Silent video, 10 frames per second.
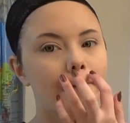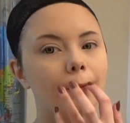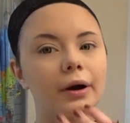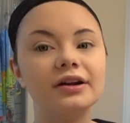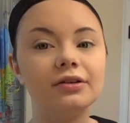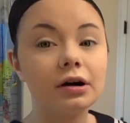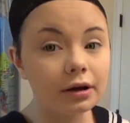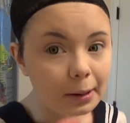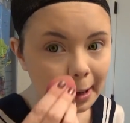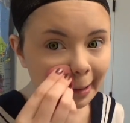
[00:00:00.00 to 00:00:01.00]
right along
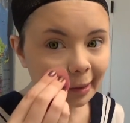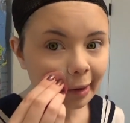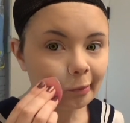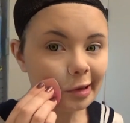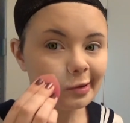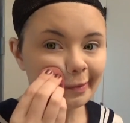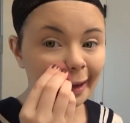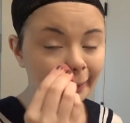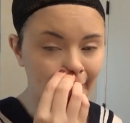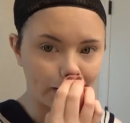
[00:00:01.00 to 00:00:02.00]
here on my
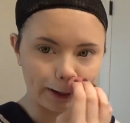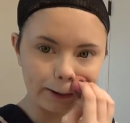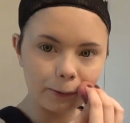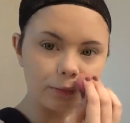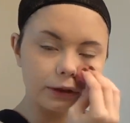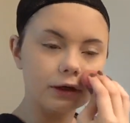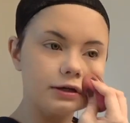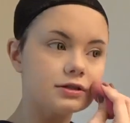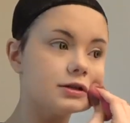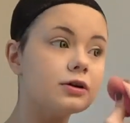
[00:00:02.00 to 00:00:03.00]
smile line
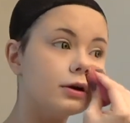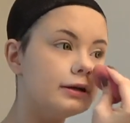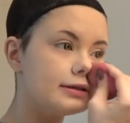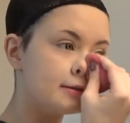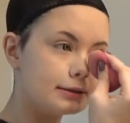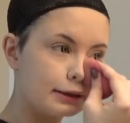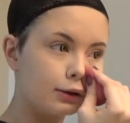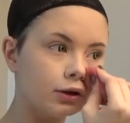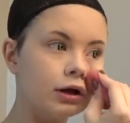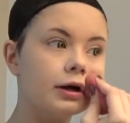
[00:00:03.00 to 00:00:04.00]
because it creases there
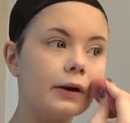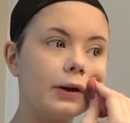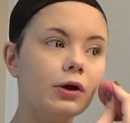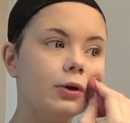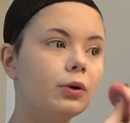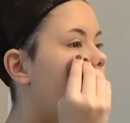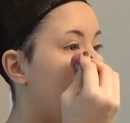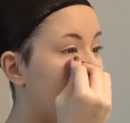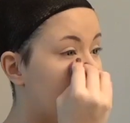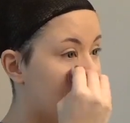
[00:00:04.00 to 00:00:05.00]
a lot too.
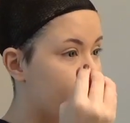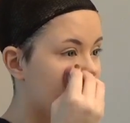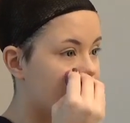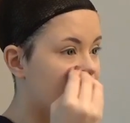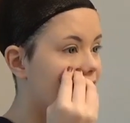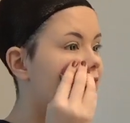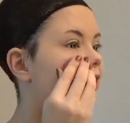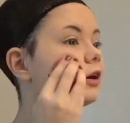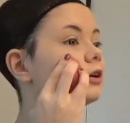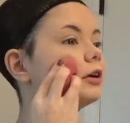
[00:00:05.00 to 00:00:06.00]
And if you're doing a
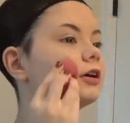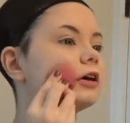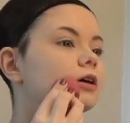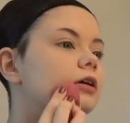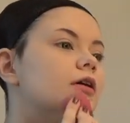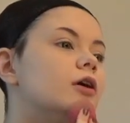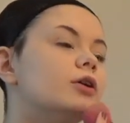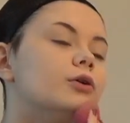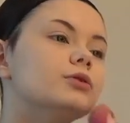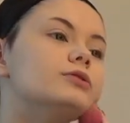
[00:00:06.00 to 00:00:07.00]
character
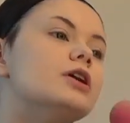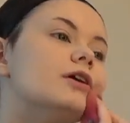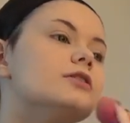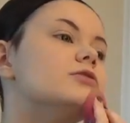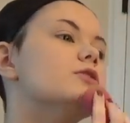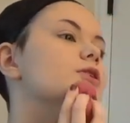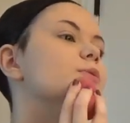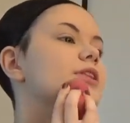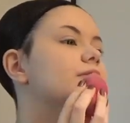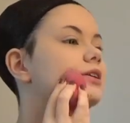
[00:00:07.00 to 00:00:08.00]
who's not Toga
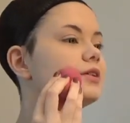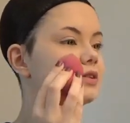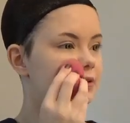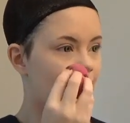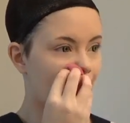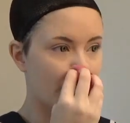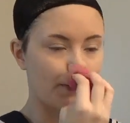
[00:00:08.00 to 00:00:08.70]
with this